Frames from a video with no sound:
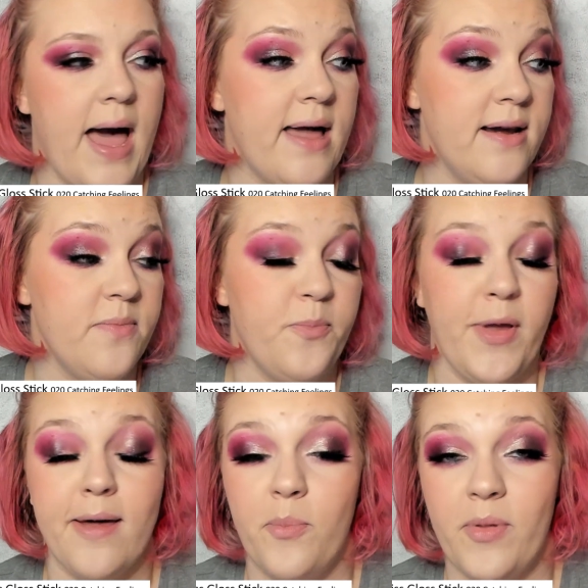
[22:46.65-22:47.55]
I didn't
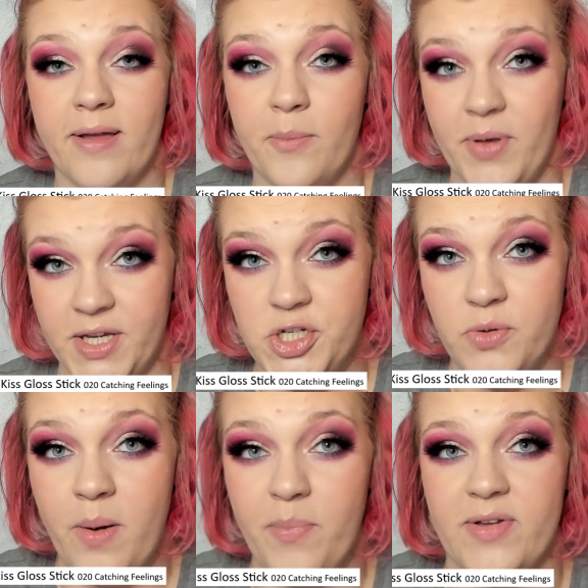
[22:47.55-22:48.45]
pick up like a
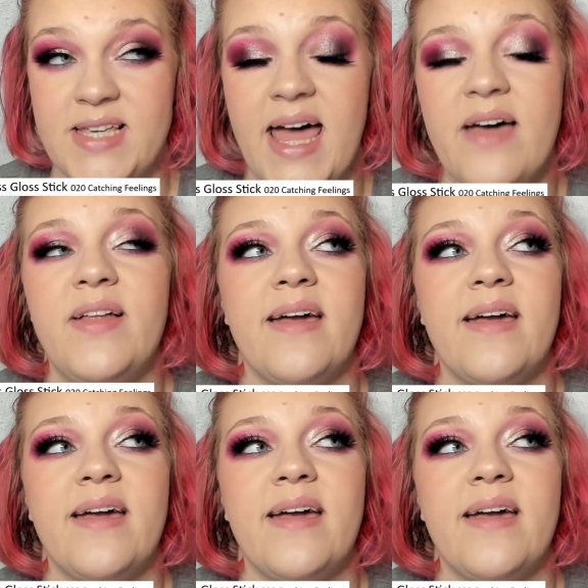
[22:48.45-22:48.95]
peachy one because I have